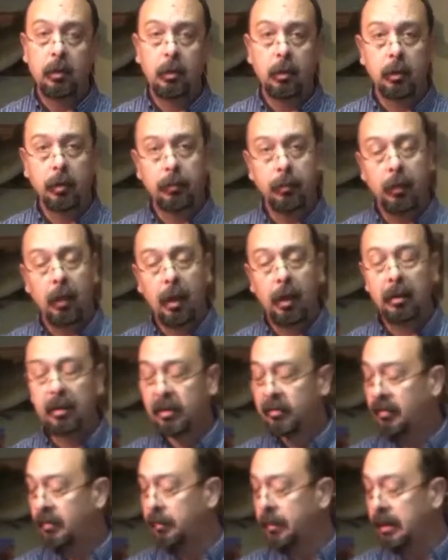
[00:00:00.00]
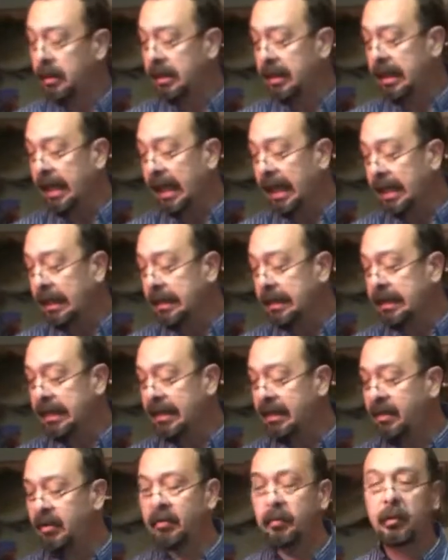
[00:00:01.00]
or approximately 8
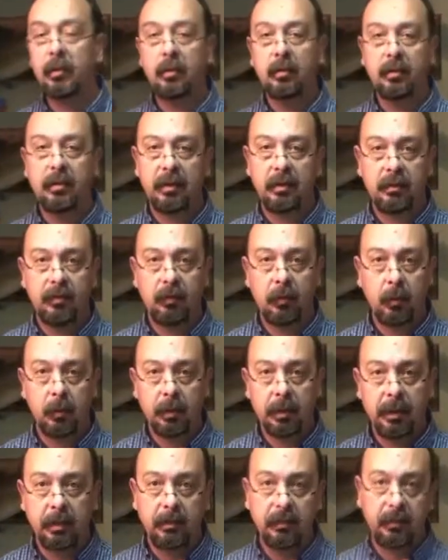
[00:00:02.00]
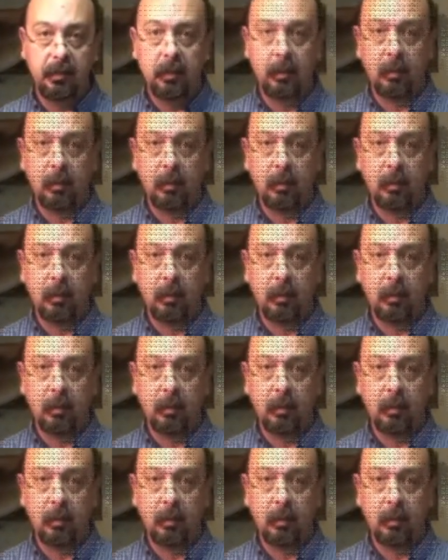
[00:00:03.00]
teaspoons into 4 liters of